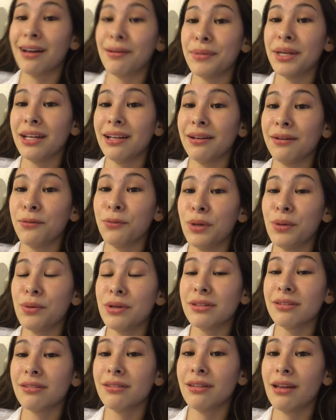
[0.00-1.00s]
I mean,
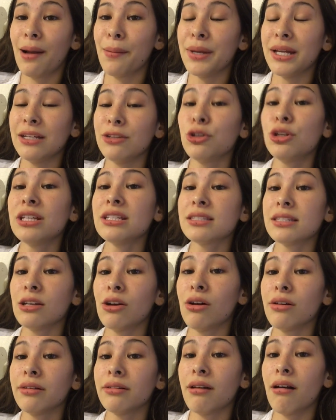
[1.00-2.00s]
you didn't see
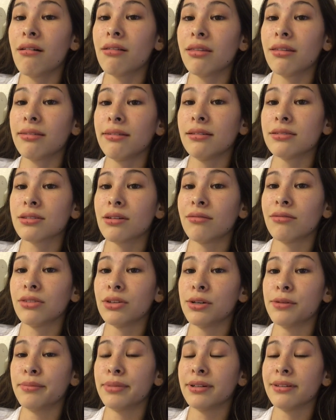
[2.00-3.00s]
all the things on film,